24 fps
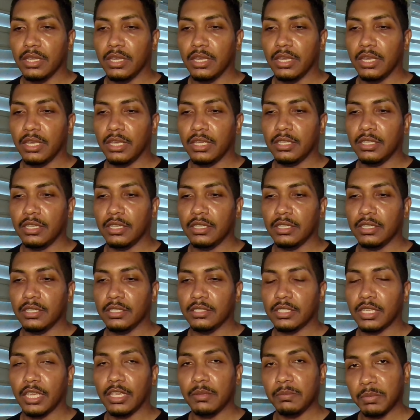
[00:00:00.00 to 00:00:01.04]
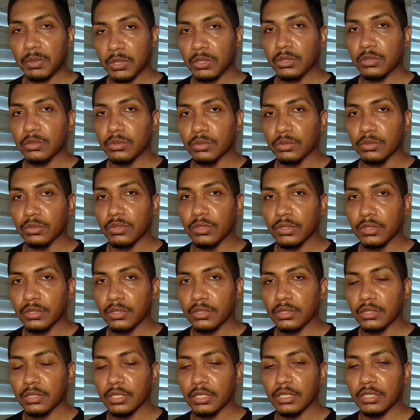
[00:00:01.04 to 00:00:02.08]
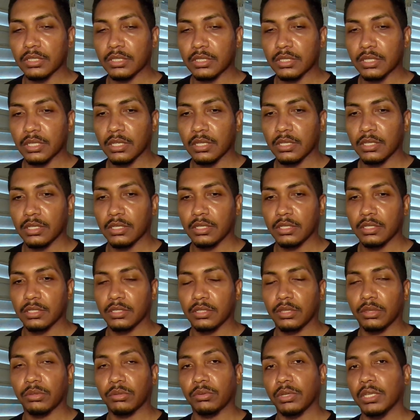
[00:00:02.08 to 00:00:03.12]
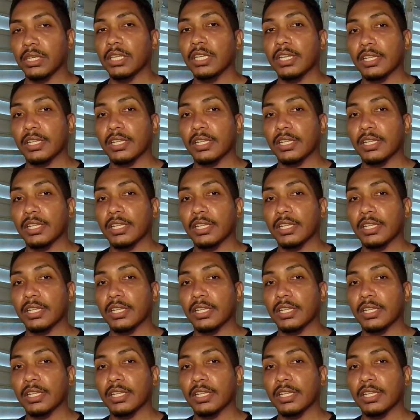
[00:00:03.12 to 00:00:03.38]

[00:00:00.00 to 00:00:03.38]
It debuted these 3D